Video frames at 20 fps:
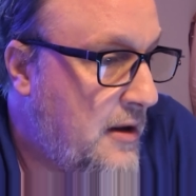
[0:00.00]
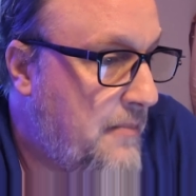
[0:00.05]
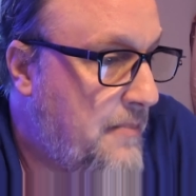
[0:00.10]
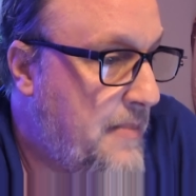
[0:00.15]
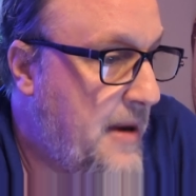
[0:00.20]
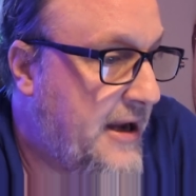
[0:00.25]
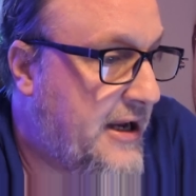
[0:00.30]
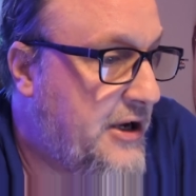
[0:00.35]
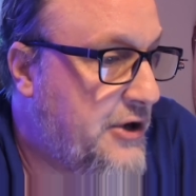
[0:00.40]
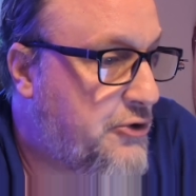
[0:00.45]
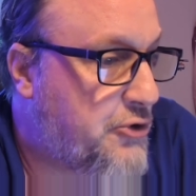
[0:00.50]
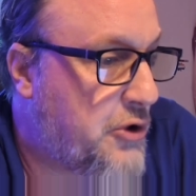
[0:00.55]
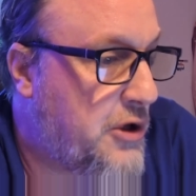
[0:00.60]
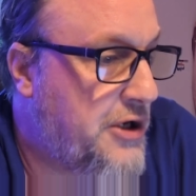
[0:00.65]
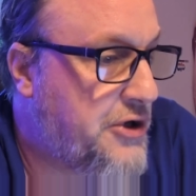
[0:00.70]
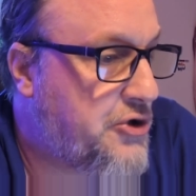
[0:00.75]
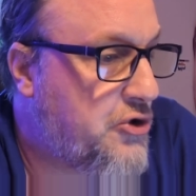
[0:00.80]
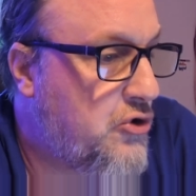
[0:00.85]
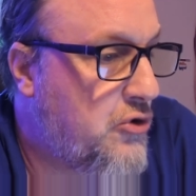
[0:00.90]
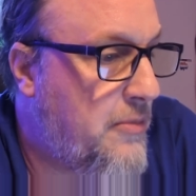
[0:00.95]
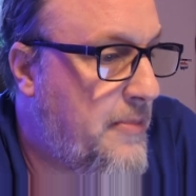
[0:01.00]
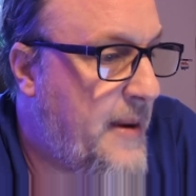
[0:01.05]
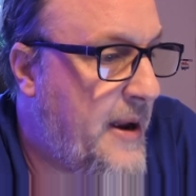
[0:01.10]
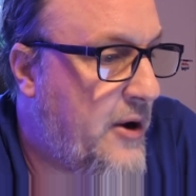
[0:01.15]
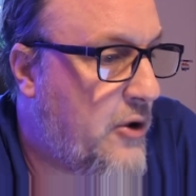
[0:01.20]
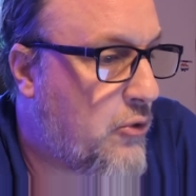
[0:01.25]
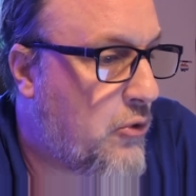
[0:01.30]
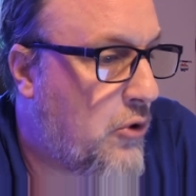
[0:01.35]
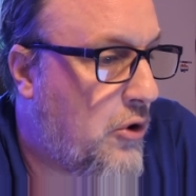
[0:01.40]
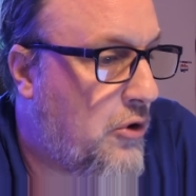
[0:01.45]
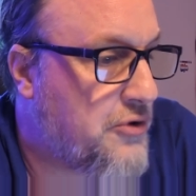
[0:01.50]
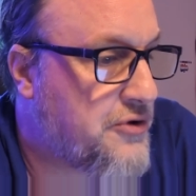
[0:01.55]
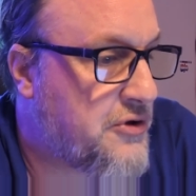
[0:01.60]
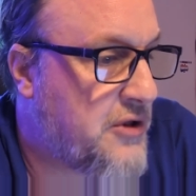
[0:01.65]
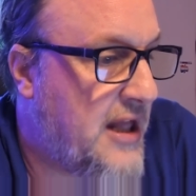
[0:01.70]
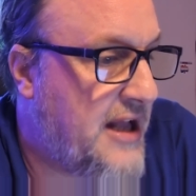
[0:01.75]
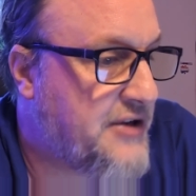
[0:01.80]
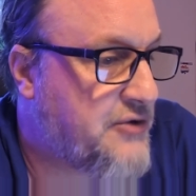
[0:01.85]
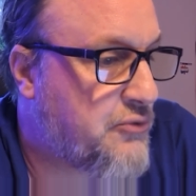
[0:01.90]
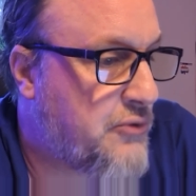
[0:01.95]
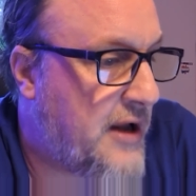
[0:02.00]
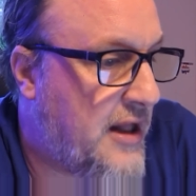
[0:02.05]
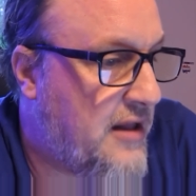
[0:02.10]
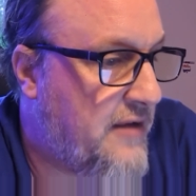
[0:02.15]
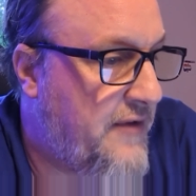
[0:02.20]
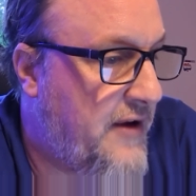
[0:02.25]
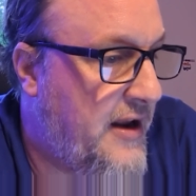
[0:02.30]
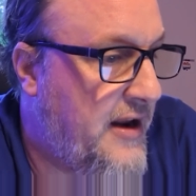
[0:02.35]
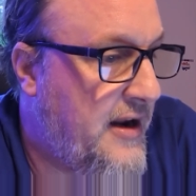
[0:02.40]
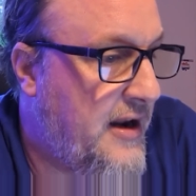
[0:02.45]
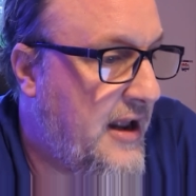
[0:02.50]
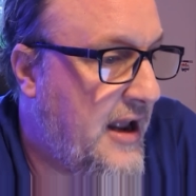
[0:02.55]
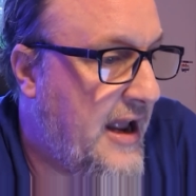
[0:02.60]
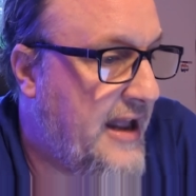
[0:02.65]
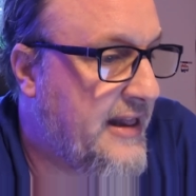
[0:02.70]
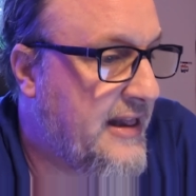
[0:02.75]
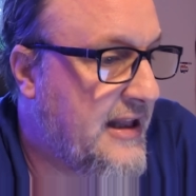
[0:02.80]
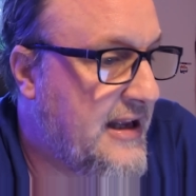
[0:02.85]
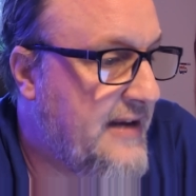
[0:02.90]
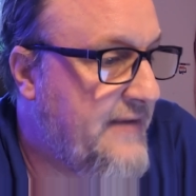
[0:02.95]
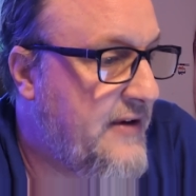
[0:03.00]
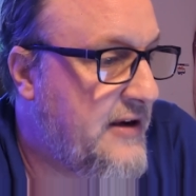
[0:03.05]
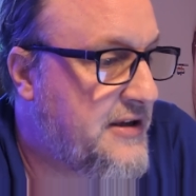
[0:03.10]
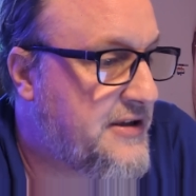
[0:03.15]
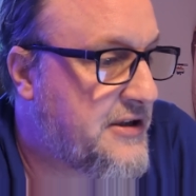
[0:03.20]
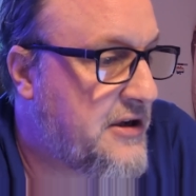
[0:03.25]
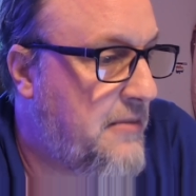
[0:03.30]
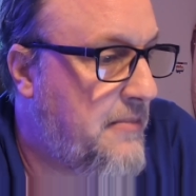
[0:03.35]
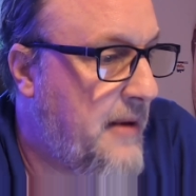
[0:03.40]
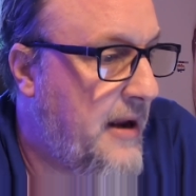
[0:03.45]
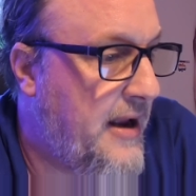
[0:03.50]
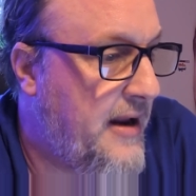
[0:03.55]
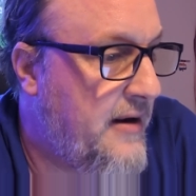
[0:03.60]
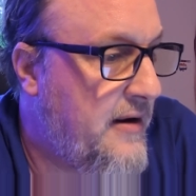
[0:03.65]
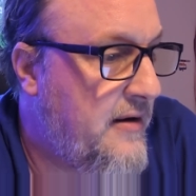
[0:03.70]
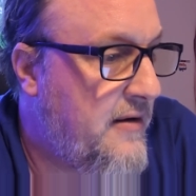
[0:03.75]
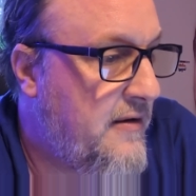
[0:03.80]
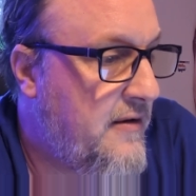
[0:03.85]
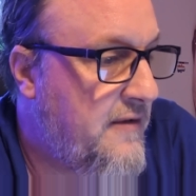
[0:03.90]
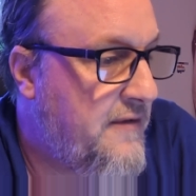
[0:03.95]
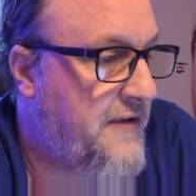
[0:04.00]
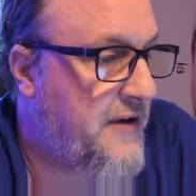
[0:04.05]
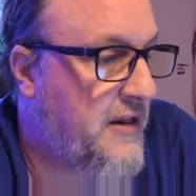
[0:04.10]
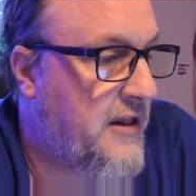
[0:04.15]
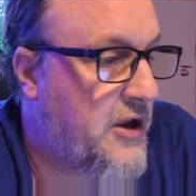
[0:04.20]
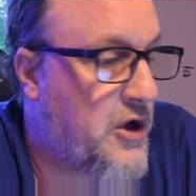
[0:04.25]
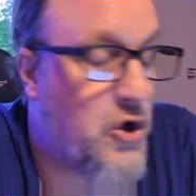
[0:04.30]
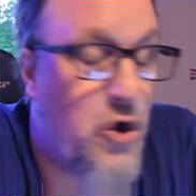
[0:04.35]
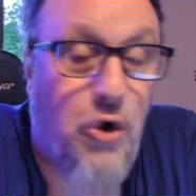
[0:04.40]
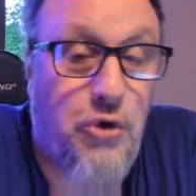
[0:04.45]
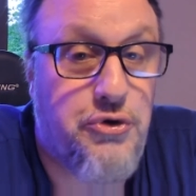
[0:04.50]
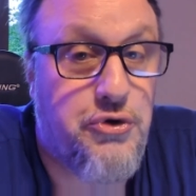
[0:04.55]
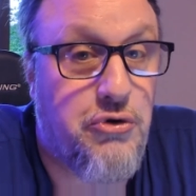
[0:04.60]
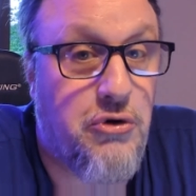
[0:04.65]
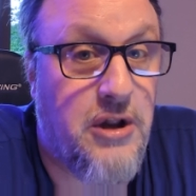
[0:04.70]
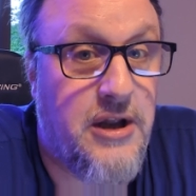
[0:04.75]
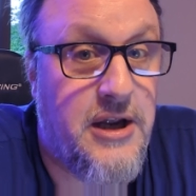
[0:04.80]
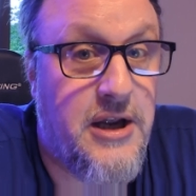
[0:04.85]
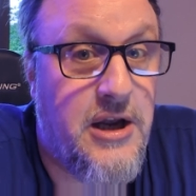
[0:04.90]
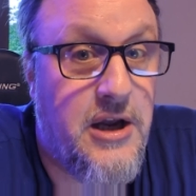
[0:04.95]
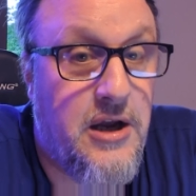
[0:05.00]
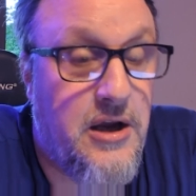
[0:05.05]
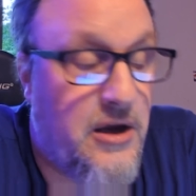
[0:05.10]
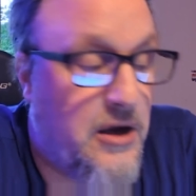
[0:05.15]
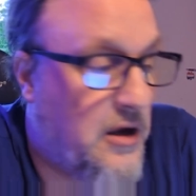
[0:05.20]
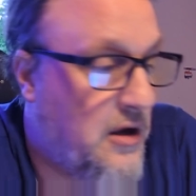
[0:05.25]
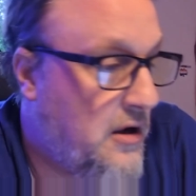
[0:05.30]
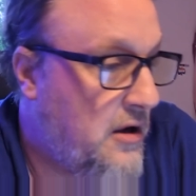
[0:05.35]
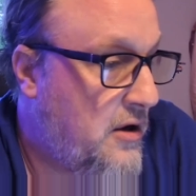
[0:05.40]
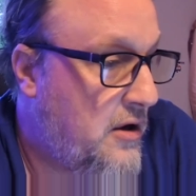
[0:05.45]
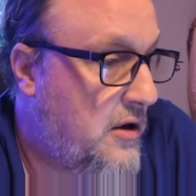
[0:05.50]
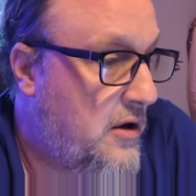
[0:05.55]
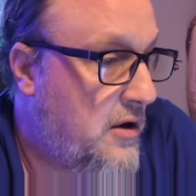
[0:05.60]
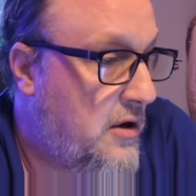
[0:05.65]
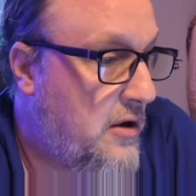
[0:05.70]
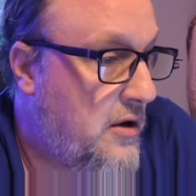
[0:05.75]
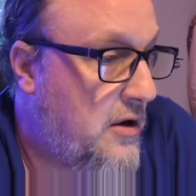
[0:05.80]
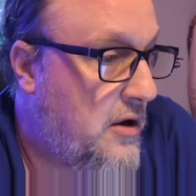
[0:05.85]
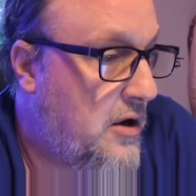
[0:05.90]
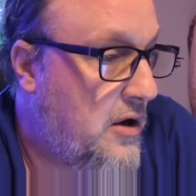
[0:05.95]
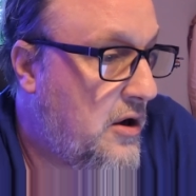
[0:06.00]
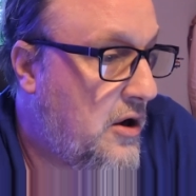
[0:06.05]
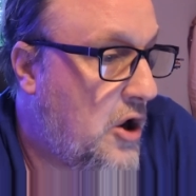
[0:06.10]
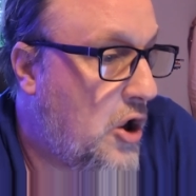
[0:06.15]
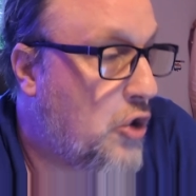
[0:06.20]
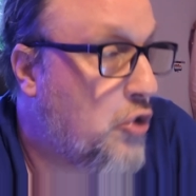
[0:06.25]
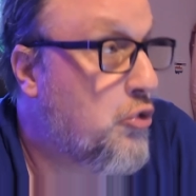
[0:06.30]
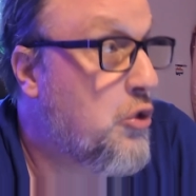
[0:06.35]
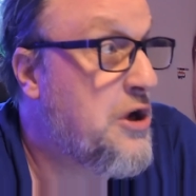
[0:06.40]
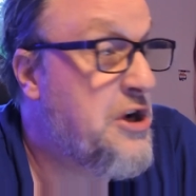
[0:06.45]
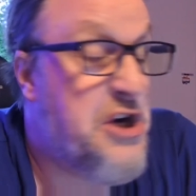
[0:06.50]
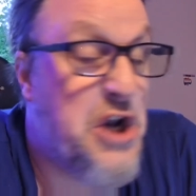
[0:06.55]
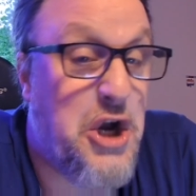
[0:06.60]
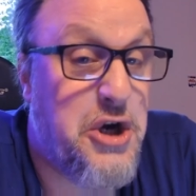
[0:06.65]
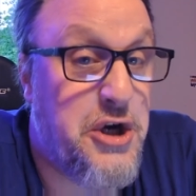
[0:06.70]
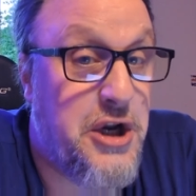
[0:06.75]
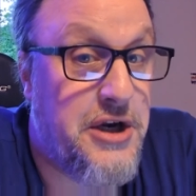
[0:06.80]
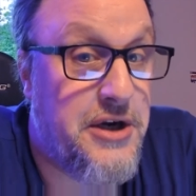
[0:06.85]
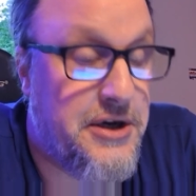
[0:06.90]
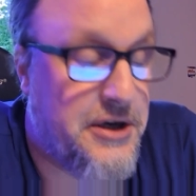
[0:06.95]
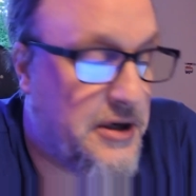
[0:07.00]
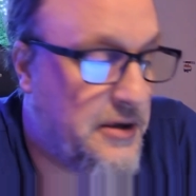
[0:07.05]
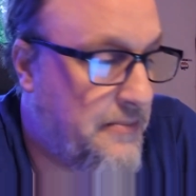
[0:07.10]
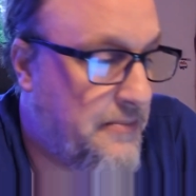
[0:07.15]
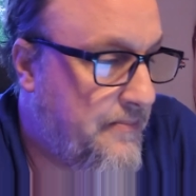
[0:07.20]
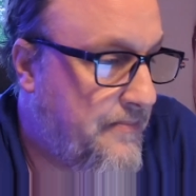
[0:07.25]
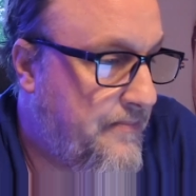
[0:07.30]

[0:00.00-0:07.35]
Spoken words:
making traditional male roles less relevant and leaving some men feeling culturally redundant.